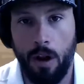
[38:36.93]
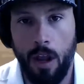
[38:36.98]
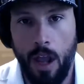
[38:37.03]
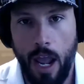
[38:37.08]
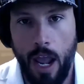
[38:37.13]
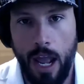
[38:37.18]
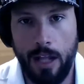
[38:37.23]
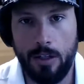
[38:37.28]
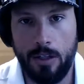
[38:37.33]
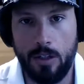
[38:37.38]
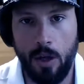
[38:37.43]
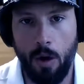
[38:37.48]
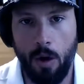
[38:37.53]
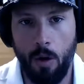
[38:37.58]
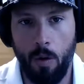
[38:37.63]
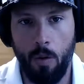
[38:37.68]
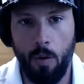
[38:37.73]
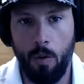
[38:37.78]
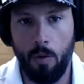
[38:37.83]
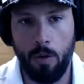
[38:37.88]
And
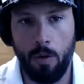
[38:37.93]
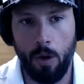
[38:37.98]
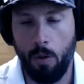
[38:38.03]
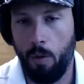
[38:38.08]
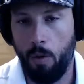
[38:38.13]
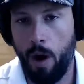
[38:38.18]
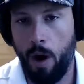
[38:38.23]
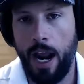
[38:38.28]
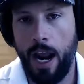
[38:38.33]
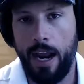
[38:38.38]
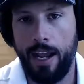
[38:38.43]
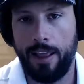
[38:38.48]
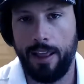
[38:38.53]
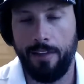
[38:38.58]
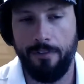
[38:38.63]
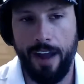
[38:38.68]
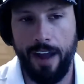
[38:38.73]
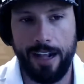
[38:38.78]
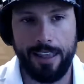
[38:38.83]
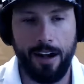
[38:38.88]
so you're right in the
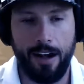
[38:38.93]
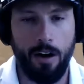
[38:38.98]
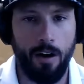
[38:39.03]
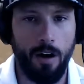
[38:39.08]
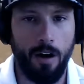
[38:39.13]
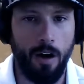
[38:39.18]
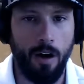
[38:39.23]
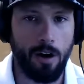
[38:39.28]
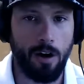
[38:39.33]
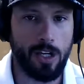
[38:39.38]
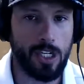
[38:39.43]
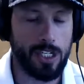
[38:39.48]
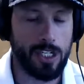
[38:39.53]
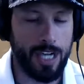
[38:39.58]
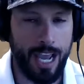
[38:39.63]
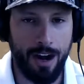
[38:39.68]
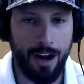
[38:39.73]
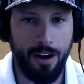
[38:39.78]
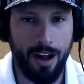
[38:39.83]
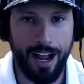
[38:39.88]
fact that our
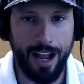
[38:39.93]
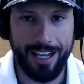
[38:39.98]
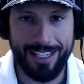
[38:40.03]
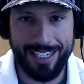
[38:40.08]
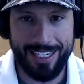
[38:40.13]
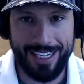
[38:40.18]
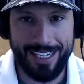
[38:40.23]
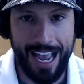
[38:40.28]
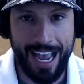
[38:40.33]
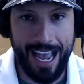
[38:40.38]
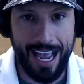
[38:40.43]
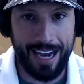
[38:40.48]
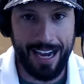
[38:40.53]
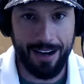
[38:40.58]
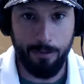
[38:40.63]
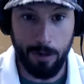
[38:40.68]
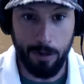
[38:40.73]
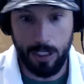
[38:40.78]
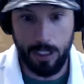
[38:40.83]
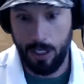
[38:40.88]
standardized stack,
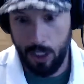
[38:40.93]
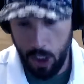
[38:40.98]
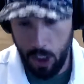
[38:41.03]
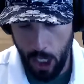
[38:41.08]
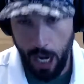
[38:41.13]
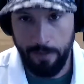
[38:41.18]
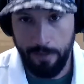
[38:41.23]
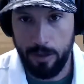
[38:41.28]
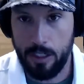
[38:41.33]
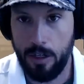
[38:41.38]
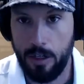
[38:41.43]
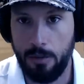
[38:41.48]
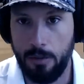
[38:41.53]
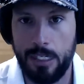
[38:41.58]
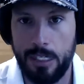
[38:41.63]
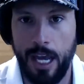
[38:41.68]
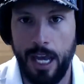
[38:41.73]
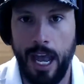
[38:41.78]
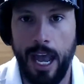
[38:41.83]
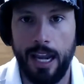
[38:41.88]
which is a JavaScript
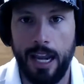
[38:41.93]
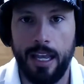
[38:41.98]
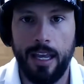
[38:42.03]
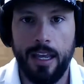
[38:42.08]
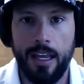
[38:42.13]
stack,